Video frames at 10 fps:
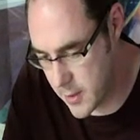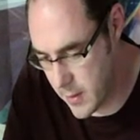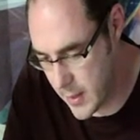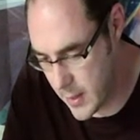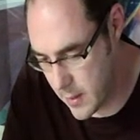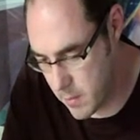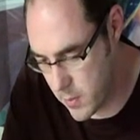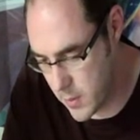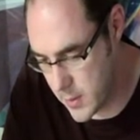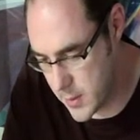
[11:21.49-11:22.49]
healing
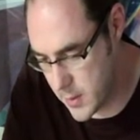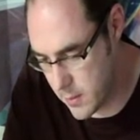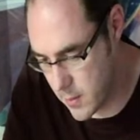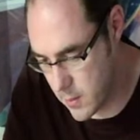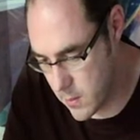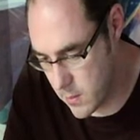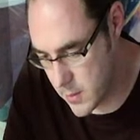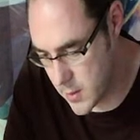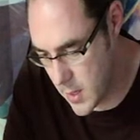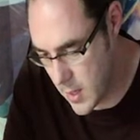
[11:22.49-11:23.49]
points you cause